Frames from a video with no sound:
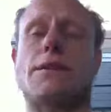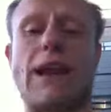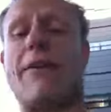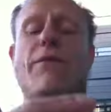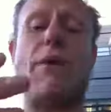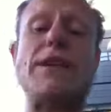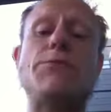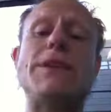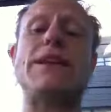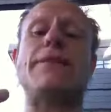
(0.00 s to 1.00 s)
to allow information
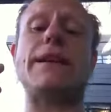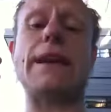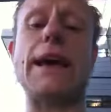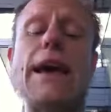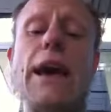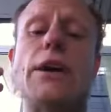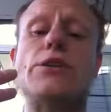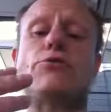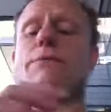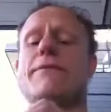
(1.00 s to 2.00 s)
to be delivered in a
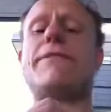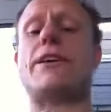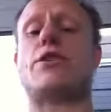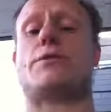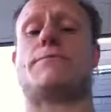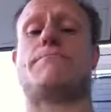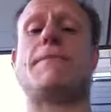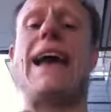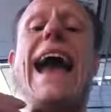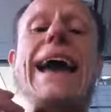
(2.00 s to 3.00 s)
streaming fashion,
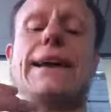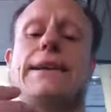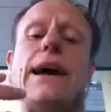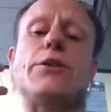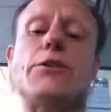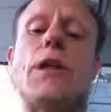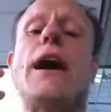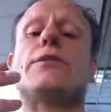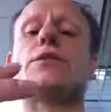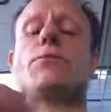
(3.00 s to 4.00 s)
in a natural,
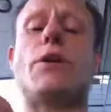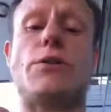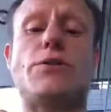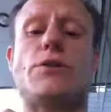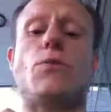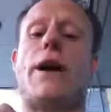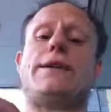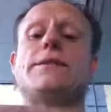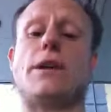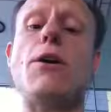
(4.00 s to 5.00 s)
subconscious way.
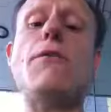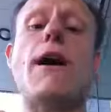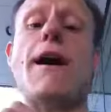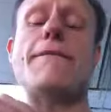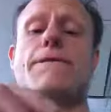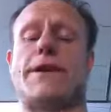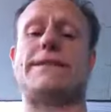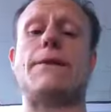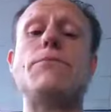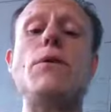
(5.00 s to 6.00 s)
So, for
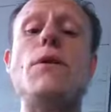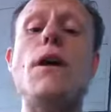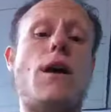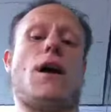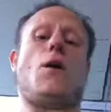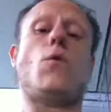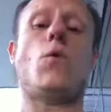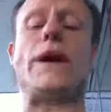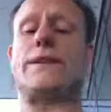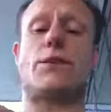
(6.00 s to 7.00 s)
example,
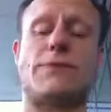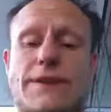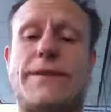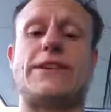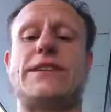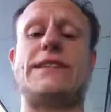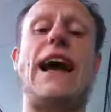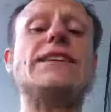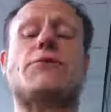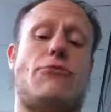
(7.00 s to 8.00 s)
when somebody's finished a
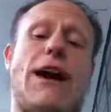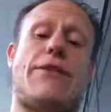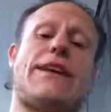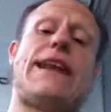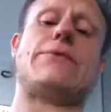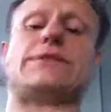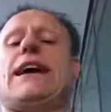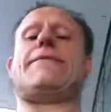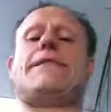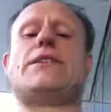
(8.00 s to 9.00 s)
task, rather than
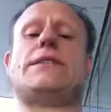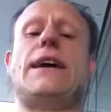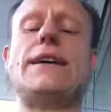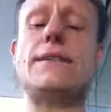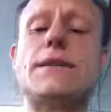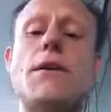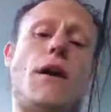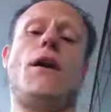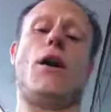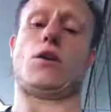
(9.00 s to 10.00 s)
announcing, "I've finished a task,"
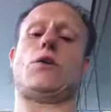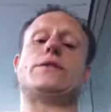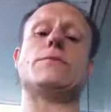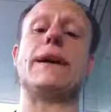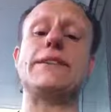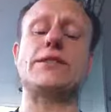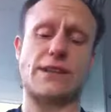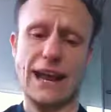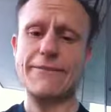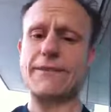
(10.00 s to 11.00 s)
or going to a manager and
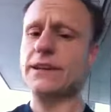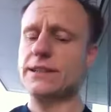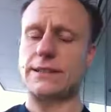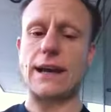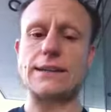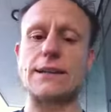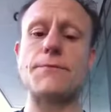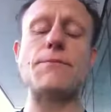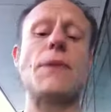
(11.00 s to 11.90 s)
saying, "I've finished a task,"